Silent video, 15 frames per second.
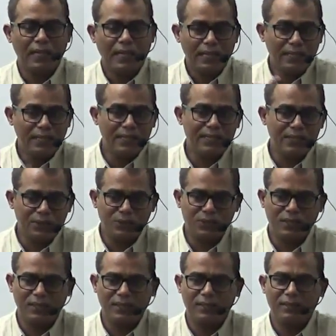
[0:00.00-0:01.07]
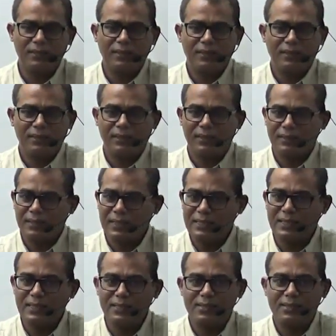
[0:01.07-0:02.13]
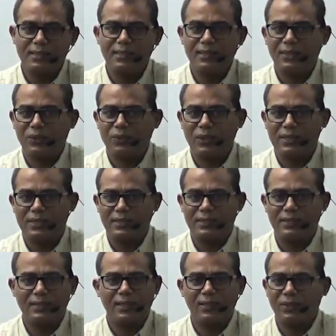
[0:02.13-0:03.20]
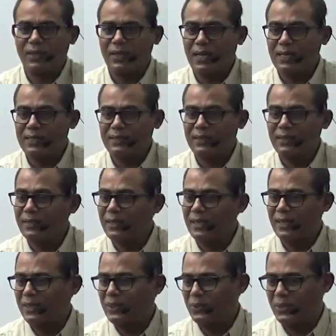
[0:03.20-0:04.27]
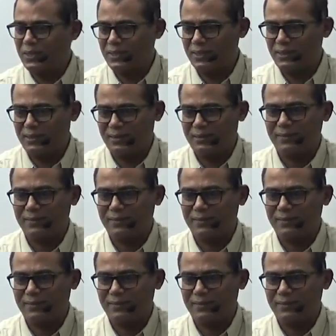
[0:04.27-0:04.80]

Yet you see the recent trend in the questions, they are not asking direct questions.